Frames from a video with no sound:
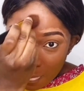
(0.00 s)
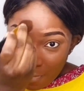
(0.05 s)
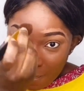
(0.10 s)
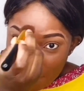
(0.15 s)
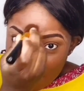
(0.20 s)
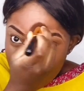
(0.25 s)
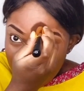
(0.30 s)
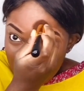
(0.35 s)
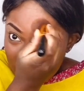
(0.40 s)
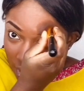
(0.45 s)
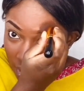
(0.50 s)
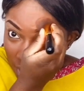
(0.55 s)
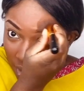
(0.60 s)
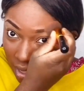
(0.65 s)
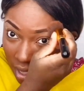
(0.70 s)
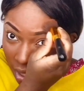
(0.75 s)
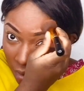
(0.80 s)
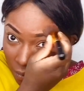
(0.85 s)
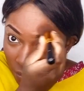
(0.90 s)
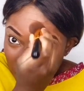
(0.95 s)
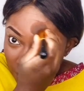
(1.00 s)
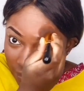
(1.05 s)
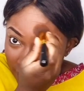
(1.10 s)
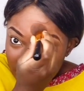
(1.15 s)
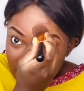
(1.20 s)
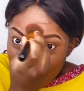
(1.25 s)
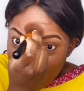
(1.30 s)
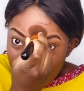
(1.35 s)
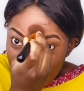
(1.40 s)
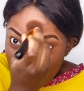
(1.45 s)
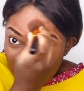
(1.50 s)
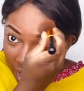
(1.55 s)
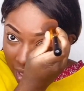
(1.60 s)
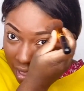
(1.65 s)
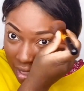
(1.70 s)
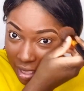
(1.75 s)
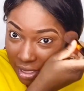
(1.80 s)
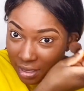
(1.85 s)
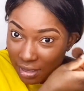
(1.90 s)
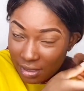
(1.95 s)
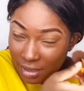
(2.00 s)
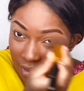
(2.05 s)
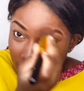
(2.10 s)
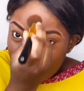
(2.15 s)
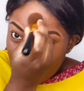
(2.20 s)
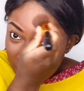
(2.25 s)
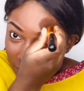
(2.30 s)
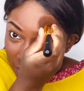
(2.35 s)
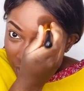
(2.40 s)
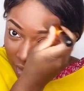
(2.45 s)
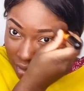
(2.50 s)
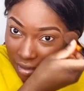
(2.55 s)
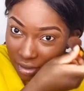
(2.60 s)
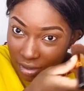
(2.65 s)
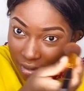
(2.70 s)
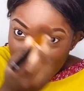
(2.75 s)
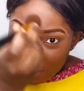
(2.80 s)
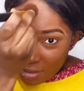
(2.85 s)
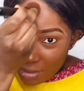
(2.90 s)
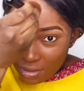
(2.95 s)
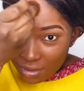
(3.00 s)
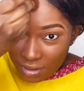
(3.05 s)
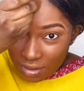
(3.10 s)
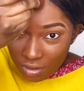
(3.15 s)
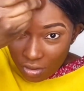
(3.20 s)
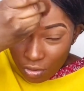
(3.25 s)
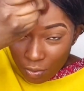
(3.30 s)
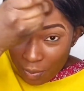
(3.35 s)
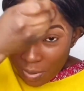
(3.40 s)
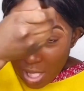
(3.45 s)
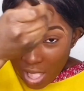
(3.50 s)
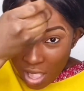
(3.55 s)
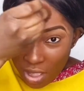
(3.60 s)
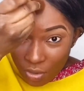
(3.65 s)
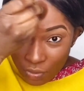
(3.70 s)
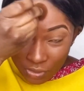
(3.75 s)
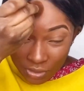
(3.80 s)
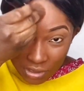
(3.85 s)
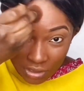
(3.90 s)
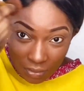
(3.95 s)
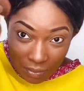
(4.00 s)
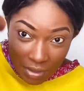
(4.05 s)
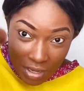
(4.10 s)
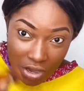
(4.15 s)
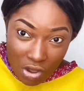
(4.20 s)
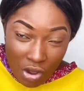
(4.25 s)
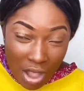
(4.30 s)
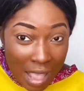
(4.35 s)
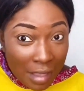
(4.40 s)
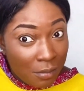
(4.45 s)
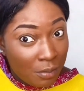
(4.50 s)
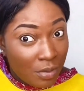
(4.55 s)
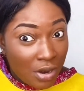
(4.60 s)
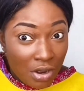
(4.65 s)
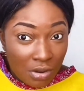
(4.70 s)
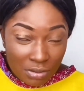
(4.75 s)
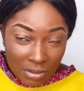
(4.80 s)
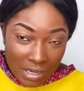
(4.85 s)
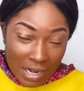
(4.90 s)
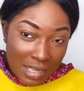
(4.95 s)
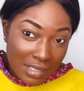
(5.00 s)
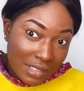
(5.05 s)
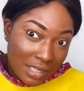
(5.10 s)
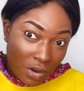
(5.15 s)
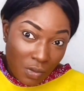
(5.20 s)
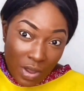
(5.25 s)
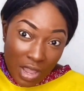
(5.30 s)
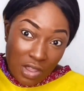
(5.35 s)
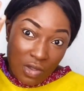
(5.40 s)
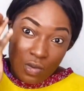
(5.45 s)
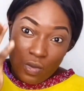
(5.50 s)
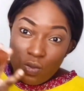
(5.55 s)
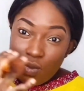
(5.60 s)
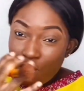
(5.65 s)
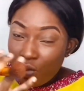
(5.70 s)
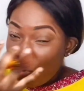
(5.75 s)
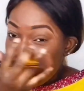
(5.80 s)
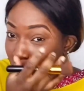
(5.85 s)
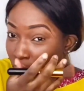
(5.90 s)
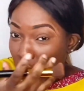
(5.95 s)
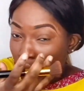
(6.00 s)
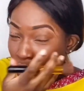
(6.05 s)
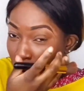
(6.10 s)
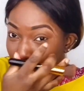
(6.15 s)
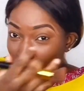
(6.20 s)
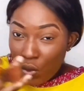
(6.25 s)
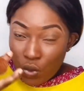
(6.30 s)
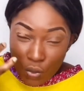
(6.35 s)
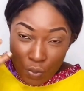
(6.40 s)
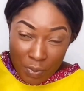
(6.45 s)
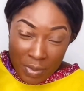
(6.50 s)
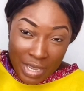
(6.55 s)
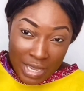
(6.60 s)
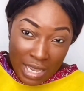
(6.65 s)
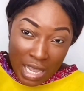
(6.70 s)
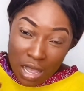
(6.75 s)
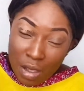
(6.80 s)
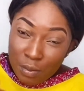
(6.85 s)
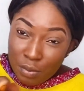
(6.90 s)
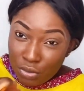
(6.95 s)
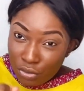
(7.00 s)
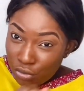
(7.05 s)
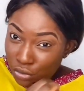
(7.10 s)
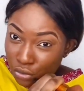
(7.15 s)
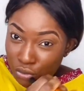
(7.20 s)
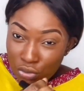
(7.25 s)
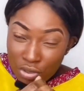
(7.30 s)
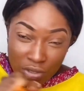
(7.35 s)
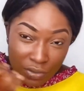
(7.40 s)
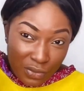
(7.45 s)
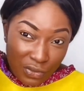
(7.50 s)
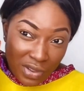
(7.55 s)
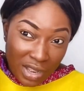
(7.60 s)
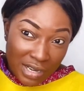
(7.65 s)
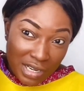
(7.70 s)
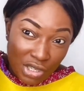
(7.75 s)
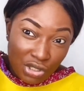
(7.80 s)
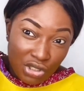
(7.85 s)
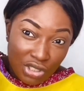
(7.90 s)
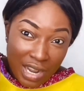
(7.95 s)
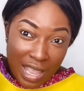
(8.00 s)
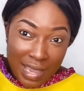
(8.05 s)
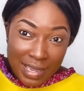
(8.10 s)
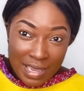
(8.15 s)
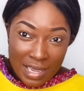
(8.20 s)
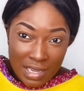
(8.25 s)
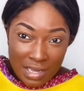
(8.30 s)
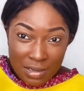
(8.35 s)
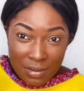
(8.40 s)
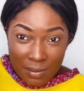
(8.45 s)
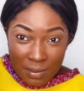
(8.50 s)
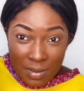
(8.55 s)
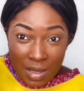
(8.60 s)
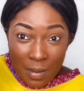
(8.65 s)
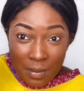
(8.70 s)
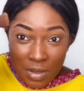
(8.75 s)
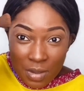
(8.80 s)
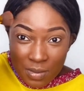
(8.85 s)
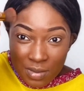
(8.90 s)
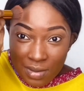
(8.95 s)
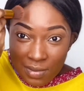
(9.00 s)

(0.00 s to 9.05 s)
No, I carbum, sir. upper to me your eyebrows and that's why you makeup or no the foundation I but me